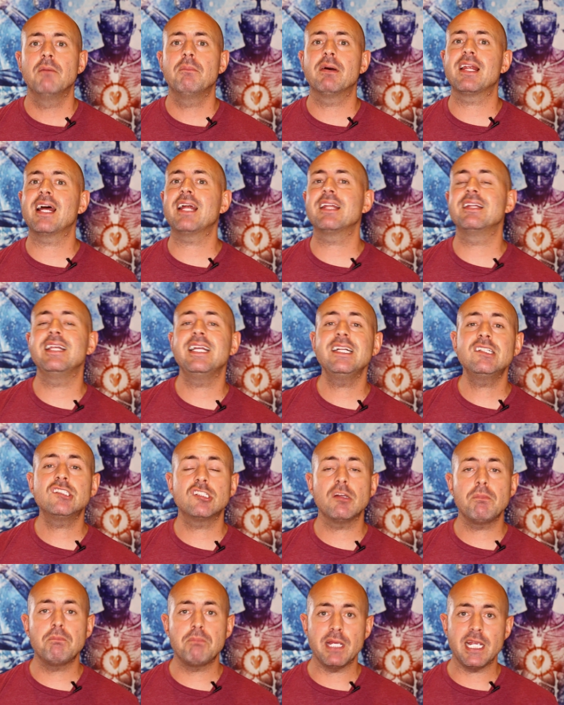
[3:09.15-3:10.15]
but that needs
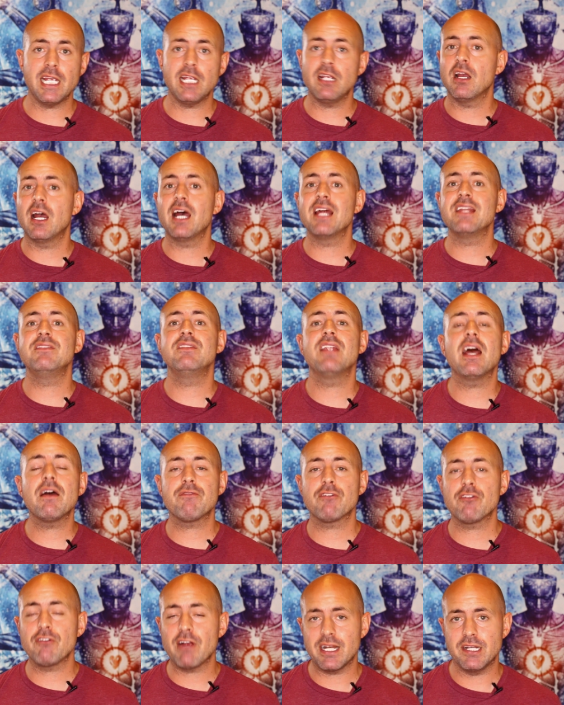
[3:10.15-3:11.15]
to be a
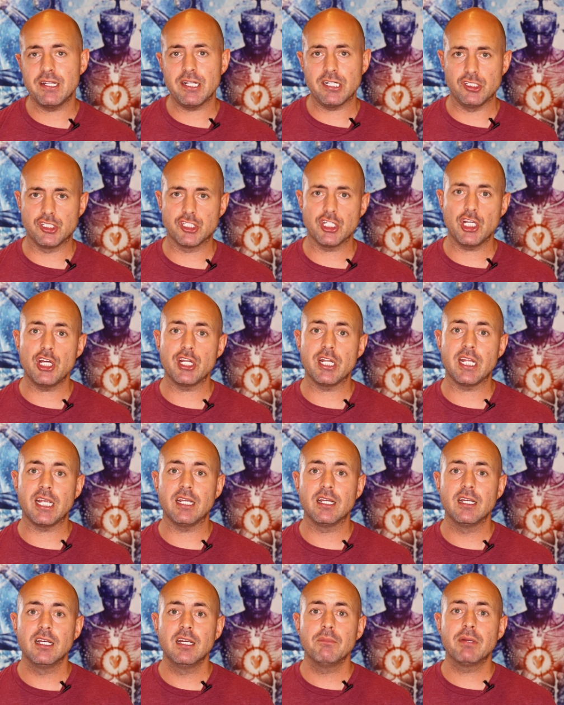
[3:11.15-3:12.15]
never ending
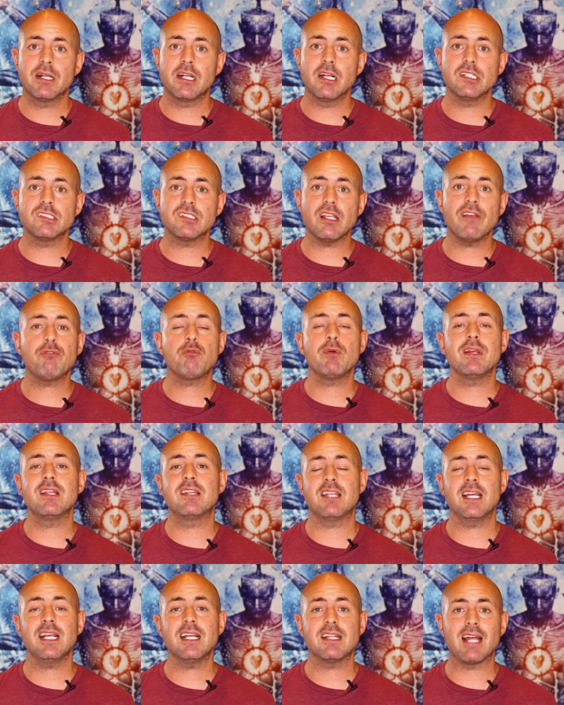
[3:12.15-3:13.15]
journey. Because if we
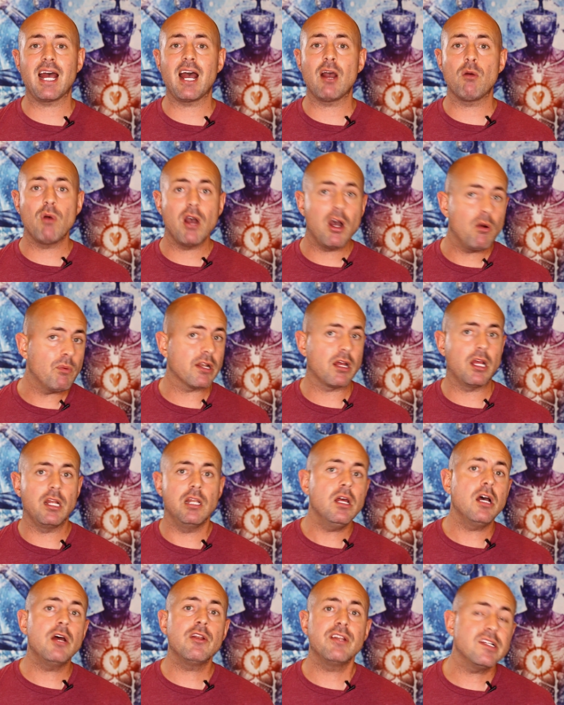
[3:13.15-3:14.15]
think that, well, when I
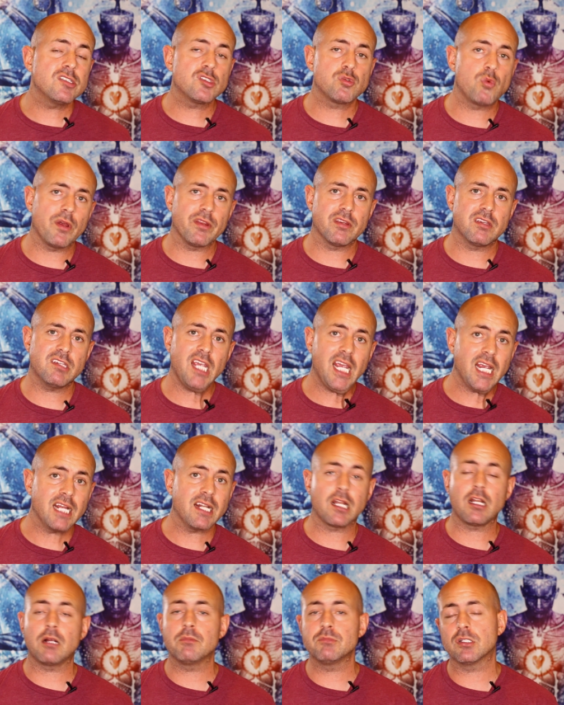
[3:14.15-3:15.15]
learn this one thing,
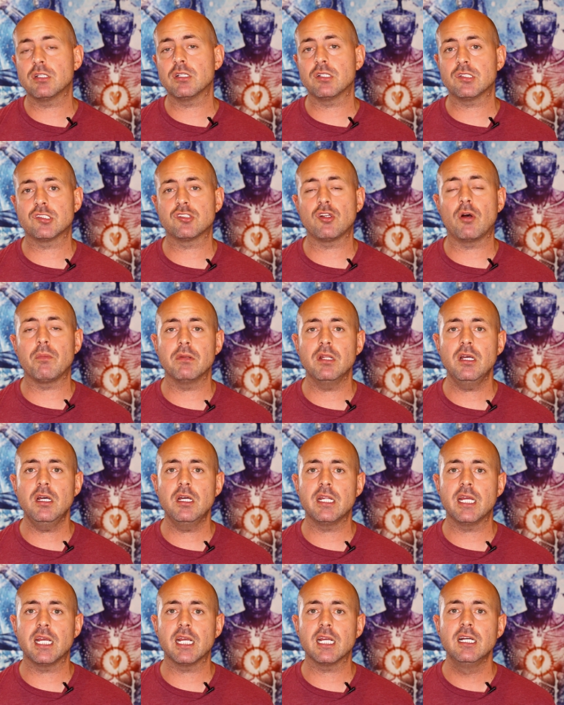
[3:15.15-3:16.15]
then I'm just going to stop
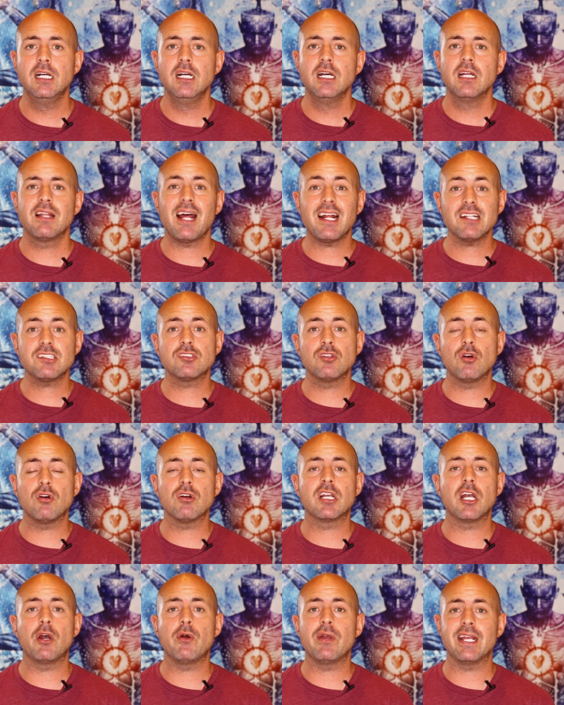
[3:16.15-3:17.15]
learning, that's
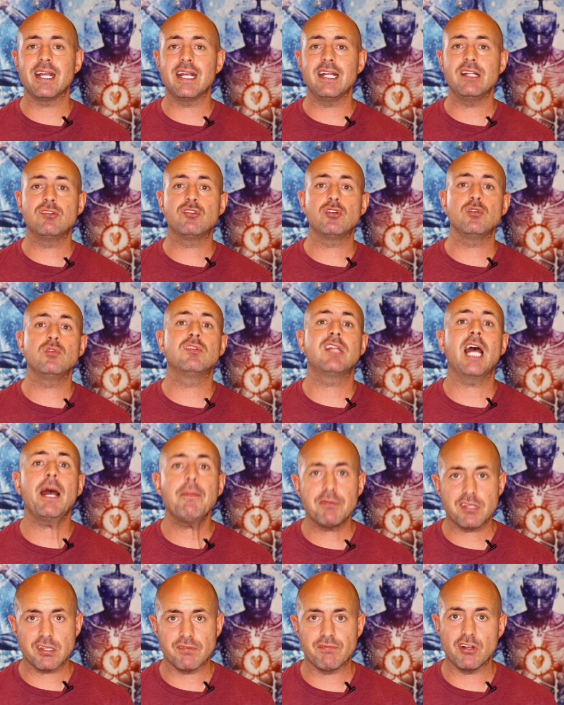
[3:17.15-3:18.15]
not going into
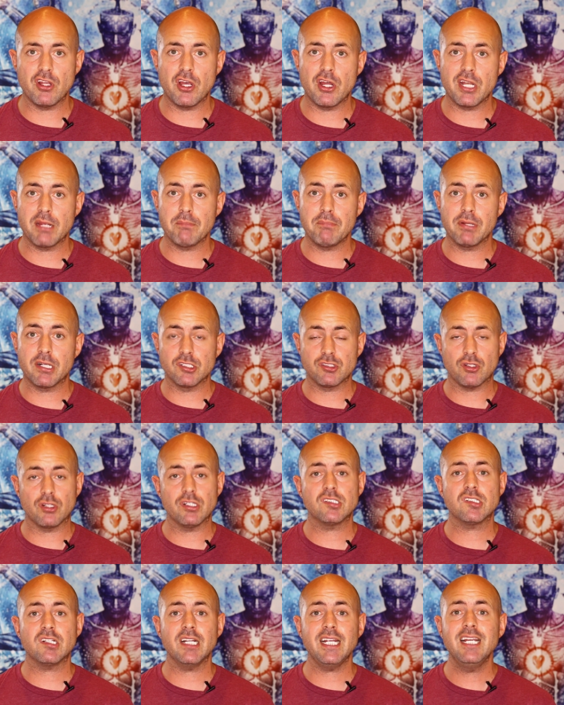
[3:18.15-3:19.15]
depth of learning. Because
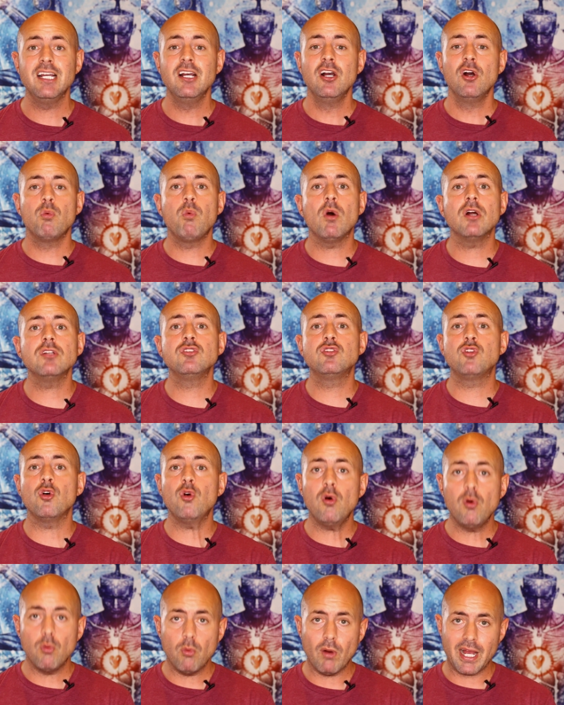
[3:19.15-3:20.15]
honestly, one
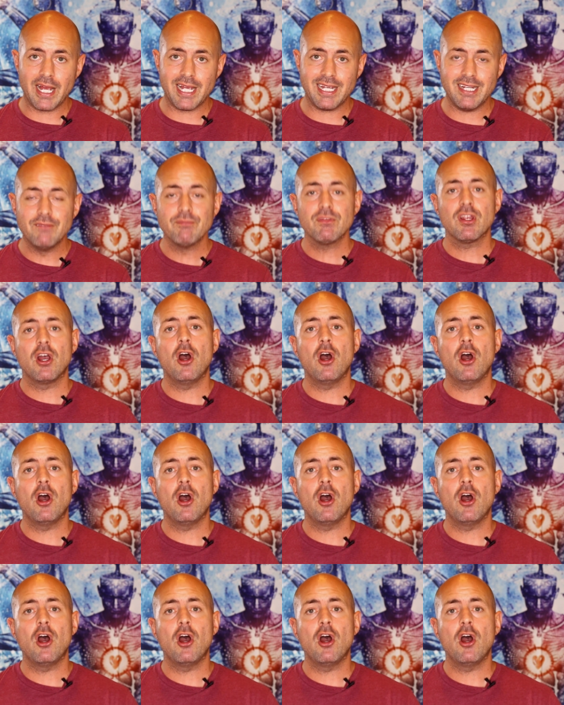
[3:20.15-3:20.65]
doorway